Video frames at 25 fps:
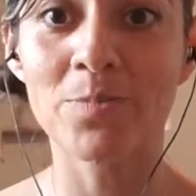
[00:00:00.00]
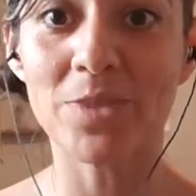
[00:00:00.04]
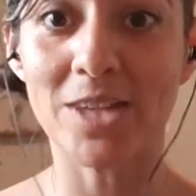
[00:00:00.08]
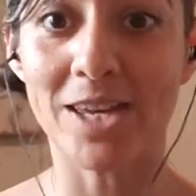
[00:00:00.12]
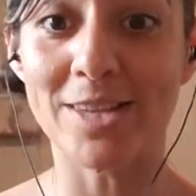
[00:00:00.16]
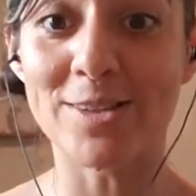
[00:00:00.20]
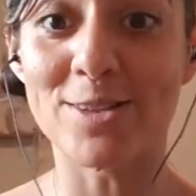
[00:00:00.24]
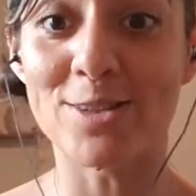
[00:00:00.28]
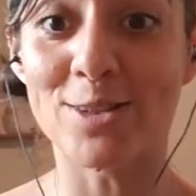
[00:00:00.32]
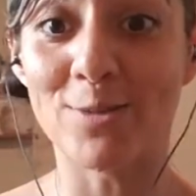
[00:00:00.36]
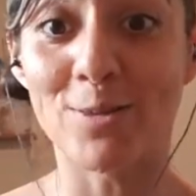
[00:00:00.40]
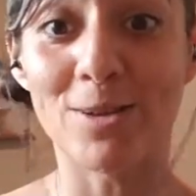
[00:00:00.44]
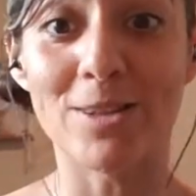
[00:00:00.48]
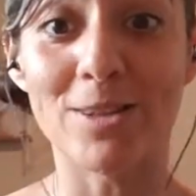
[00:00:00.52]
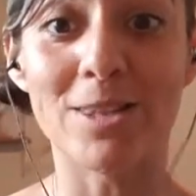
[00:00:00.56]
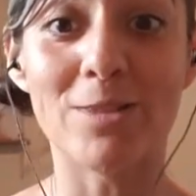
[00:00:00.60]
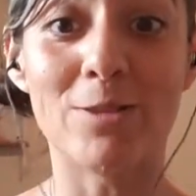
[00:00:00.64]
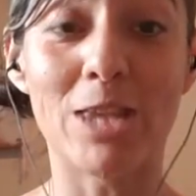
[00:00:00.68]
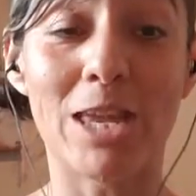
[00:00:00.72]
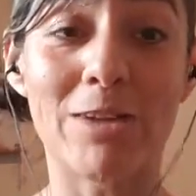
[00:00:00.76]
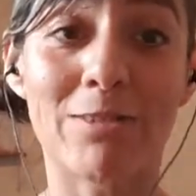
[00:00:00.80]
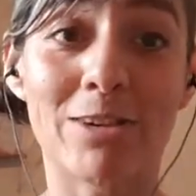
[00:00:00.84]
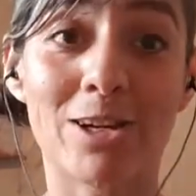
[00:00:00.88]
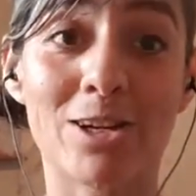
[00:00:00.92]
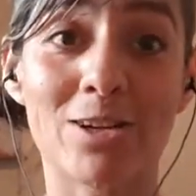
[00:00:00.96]
And so
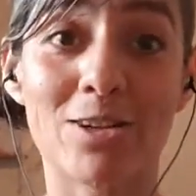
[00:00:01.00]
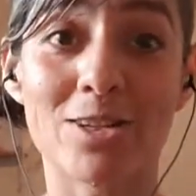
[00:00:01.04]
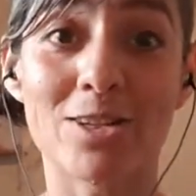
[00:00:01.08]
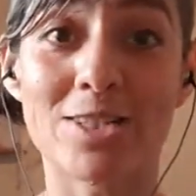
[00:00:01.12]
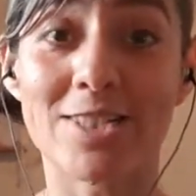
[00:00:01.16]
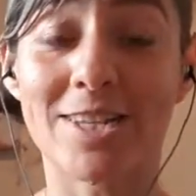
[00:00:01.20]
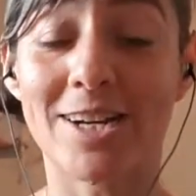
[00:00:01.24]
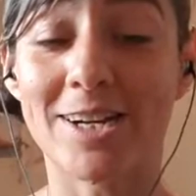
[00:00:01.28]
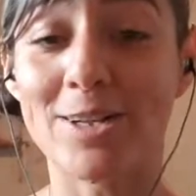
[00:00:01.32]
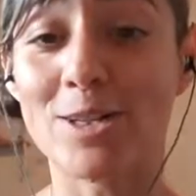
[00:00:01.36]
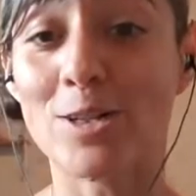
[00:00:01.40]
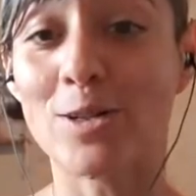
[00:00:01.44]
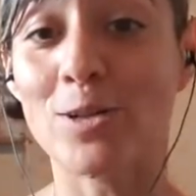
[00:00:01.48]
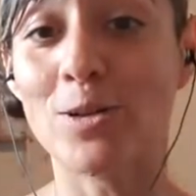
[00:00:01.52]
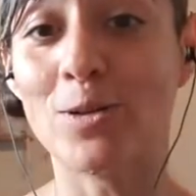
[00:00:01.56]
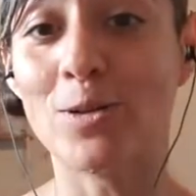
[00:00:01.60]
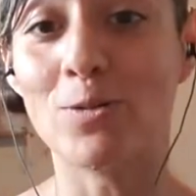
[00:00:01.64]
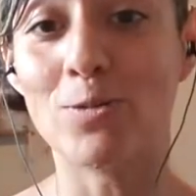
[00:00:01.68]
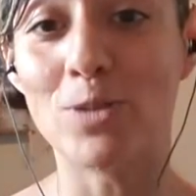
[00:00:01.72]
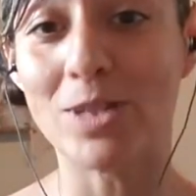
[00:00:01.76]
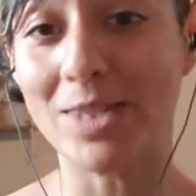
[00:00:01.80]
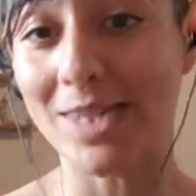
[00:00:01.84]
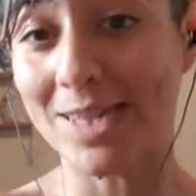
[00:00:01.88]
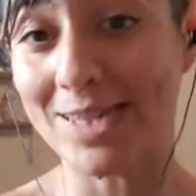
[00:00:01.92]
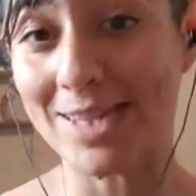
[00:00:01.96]
whenever you start to
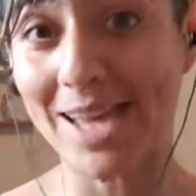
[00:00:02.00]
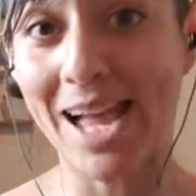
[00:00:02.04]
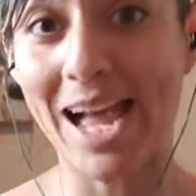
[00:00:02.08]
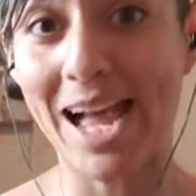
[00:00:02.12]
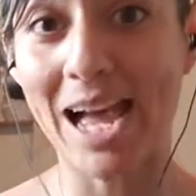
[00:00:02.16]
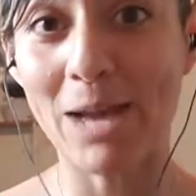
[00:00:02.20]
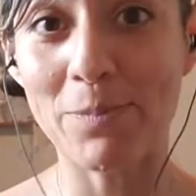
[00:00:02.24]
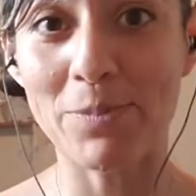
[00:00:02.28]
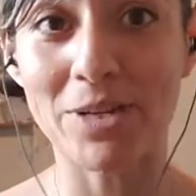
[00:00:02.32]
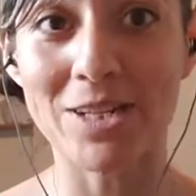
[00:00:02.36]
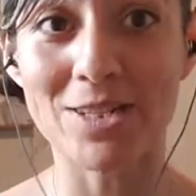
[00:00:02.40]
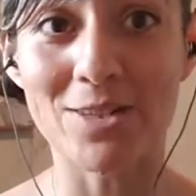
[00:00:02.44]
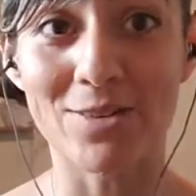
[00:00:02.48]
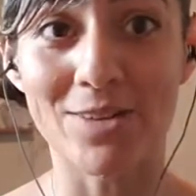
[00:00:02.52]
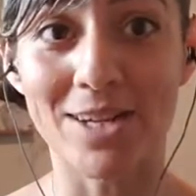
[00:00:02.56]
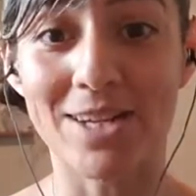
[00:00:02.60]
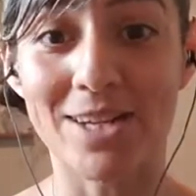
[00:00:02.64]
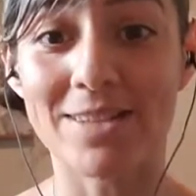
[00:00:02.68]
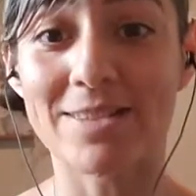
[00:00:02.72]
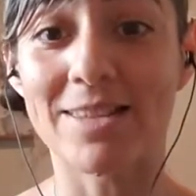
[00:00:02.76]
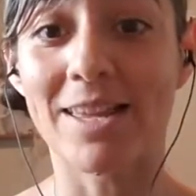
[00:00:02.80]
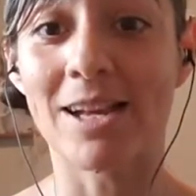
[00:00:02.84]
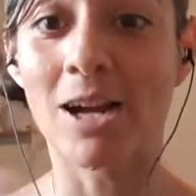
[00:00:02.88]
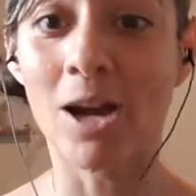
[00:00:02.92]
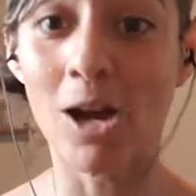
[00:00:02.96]
really tap into
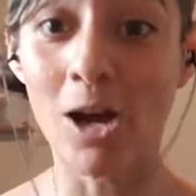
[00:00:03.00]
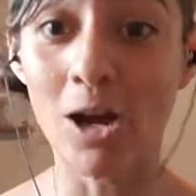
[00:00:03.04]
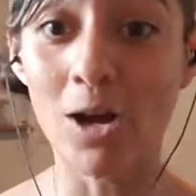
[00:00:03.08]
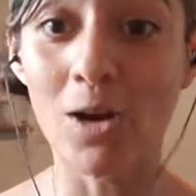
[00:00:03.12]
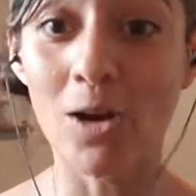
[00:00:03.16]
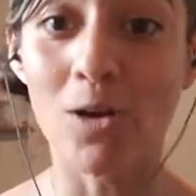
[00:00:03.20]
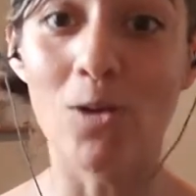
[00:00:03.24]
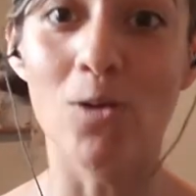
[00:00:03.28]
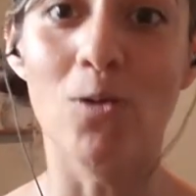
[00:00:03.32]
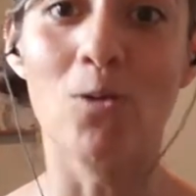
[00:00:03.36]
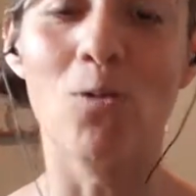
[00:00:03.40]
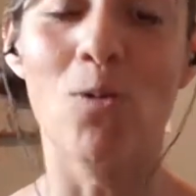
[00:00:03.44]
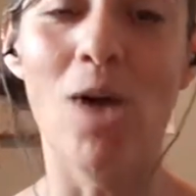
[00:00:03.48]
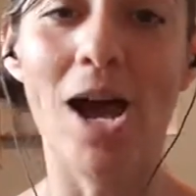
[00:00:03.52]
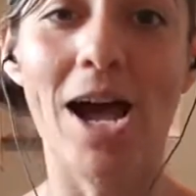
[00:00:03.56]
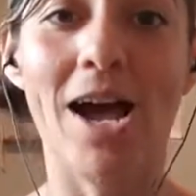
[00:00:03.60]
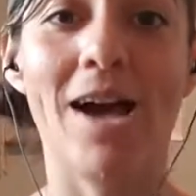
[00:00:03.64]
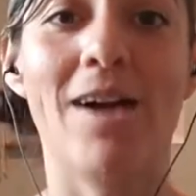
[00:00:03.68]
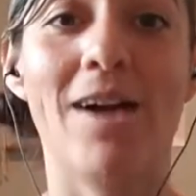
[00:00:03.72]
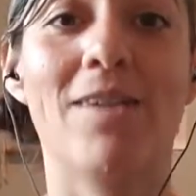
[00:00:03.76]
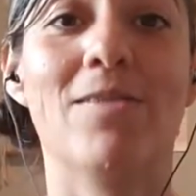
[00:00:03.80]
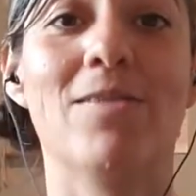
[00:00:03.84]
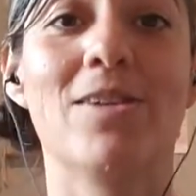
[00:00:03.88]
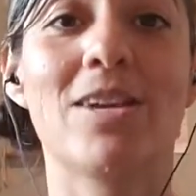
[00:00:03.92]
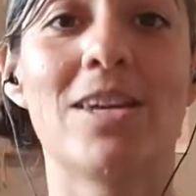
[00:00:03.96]
this, like, oh
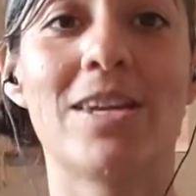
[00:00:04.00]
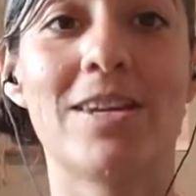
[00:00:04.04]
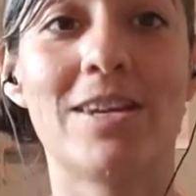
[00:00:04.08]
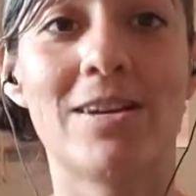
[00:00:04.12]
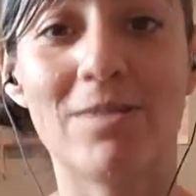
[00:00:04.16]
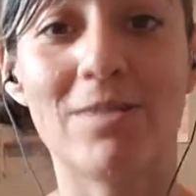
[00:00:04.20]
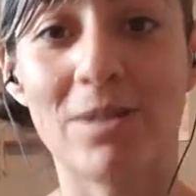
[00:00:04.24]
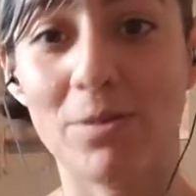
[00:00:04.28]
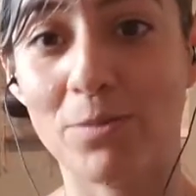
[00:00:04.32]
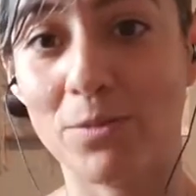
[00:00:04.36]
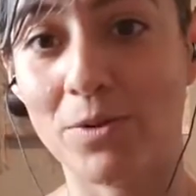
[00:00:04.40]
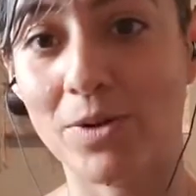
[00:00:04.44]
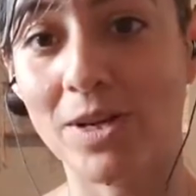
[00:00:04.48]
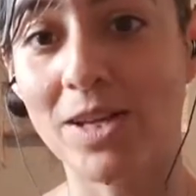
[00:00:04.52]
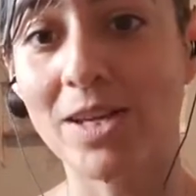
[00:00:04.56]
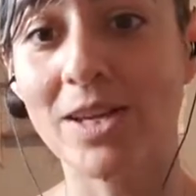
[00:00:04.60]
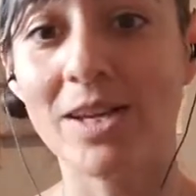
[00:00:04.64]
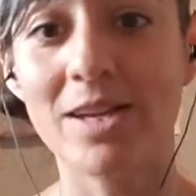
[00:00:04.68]
wow, you know, I'm